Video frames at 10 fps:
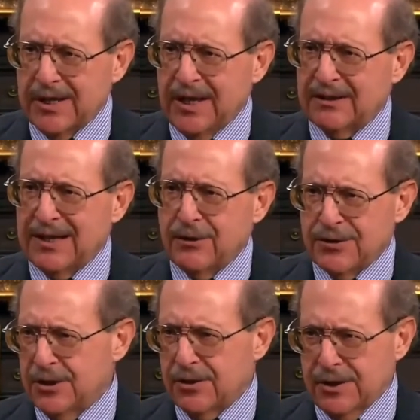You can't
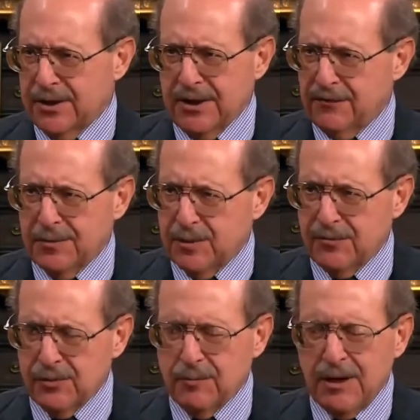guarantee you're going to get it from your food,